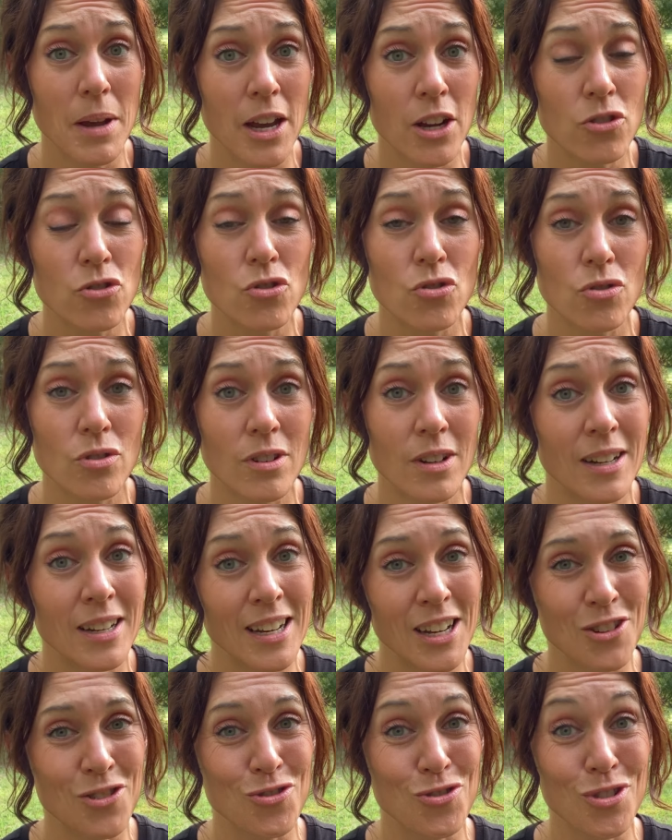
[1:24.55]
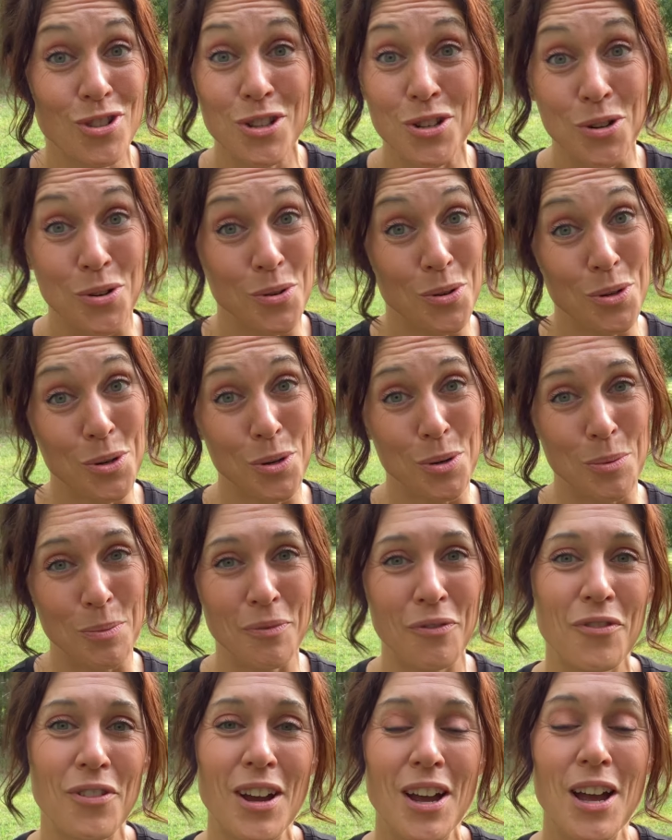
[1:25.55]
extra, an extra little
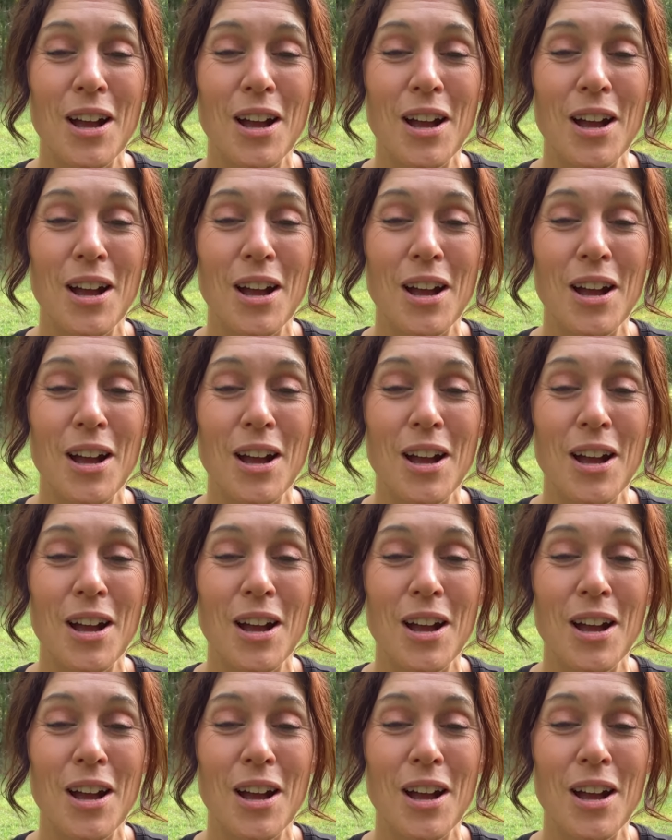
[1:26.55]
oomph,